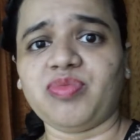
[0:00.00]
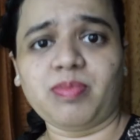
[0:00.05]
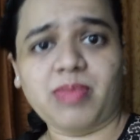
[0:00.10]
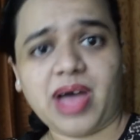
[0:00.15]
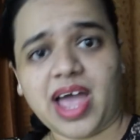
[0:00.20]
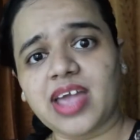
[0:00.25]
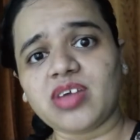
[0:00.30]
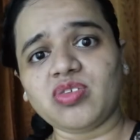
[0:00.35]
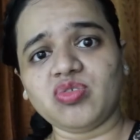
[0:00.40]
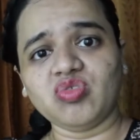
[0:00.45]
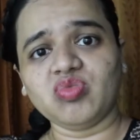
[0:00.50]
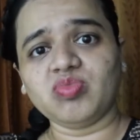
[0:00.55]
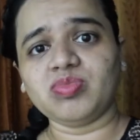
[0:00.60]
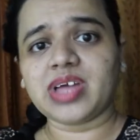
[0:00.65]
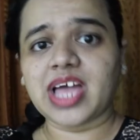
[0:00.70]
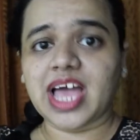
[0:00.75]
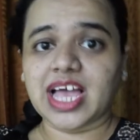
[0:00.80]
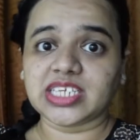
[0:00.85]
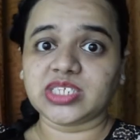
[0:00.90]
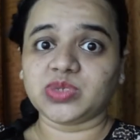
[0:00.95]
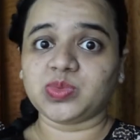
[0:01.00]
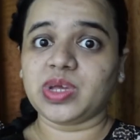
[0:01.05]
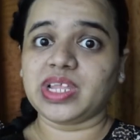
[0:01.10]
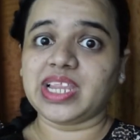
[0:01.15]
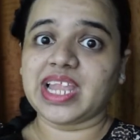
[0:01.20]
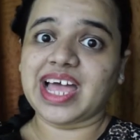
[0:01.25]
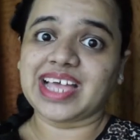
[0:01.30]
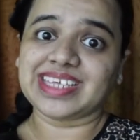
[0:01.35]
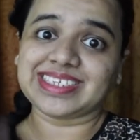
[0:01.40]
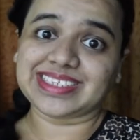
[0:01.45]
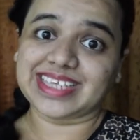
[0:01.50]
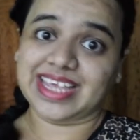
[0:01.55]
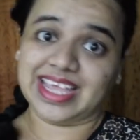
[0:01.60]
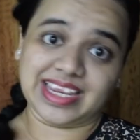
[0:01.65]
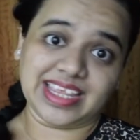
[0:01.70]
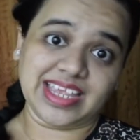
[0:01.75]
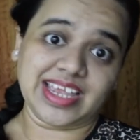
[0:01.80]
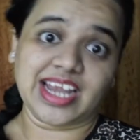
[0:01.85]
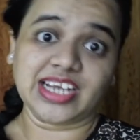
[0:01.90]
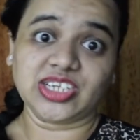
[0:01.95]
my room as well as
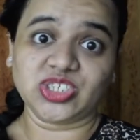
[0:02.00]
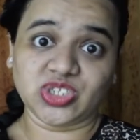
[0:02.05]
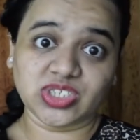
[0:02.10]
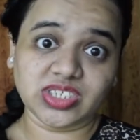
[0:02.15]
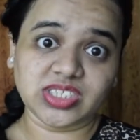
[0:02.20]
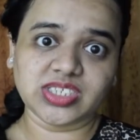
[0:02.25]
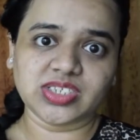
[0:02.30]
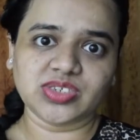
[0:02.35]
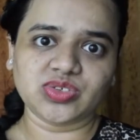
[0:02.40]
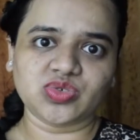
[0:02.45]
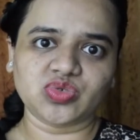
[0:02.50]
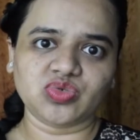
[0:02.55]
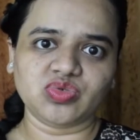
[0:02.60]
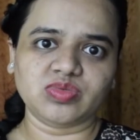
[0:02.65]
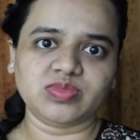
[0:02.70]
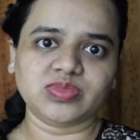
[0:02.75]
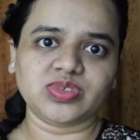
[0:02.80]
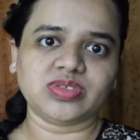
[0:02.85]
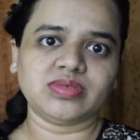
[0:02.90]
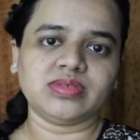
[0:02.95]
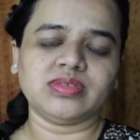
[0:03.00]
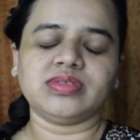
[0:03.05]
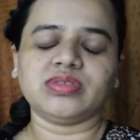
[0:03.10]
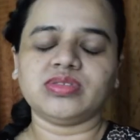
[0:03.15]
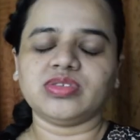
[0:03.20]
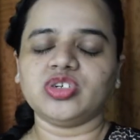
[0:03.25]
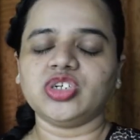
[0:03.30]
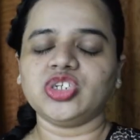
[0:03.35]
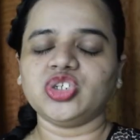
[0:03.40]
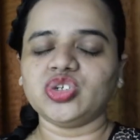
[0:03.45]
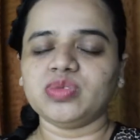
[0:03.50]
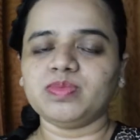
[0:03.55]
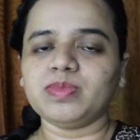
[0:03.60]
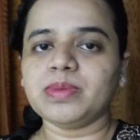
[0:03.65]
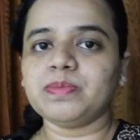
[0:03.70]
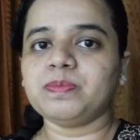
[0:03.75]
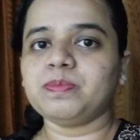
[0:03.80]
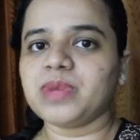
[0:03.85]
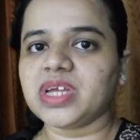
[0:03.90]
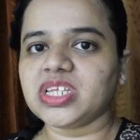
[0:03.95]
any adjacent room. It should
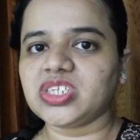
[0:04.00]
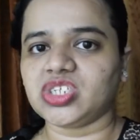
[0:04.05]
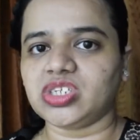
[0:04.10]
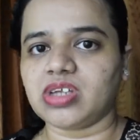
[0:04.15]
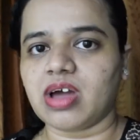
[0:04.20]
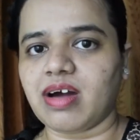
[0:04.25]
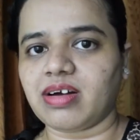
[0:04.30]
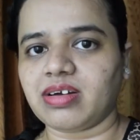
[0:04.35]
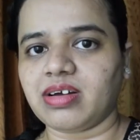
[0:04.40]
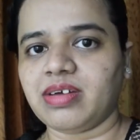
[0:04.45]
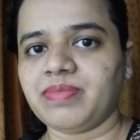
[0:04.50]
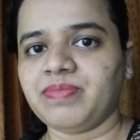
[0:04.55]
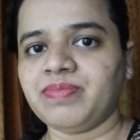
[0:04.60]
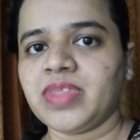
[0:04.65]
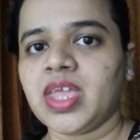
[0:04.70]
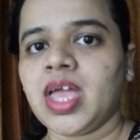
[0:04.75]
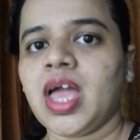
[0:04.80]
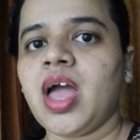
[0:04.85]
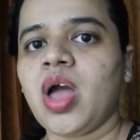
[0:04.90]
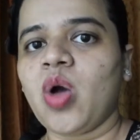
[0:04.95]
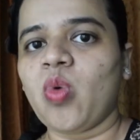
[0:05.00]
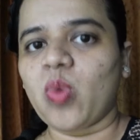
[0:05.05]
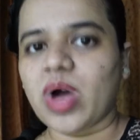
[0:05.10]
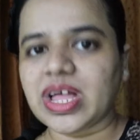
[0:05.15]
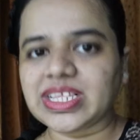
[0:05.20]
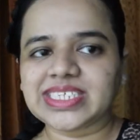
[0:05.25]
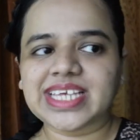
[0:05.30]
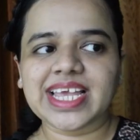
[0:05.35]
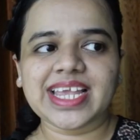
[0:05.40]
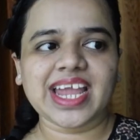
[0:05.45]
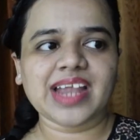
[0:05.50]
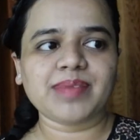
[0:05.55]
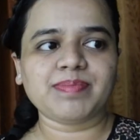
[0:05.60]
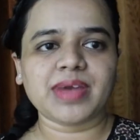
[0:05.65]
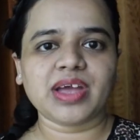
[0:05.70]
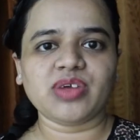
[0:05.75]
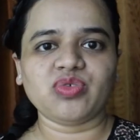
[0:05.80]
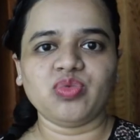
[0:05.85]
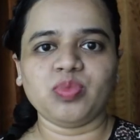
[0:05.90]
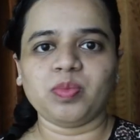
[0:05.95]
be pitch dark. Once I get
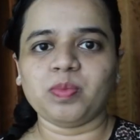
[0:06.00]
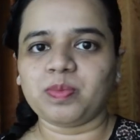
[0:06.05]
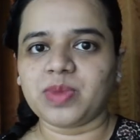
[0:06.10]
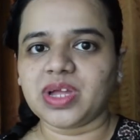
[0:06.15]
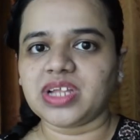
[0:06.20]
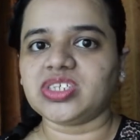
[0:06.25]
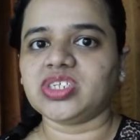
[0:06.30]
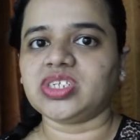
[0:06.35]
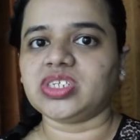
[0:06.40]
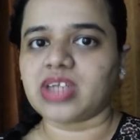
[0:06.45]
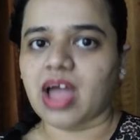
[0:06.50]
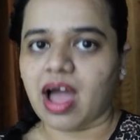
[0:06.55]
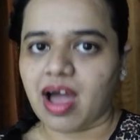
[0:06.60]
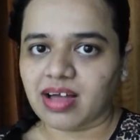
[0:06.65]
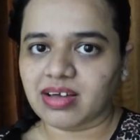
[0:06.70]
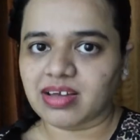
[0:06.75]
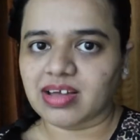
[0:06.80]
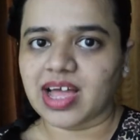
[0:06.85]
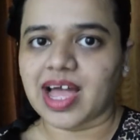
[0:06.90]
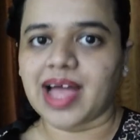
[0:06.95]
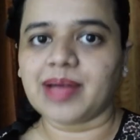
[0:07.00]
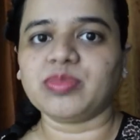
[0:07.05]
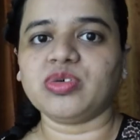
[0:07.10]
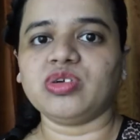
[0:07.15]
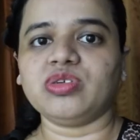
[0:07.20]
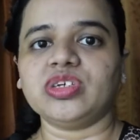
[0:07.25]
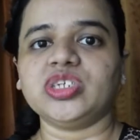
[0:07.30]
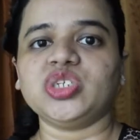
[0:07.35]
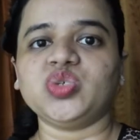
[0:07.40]
my room pitch dark, I'm gonna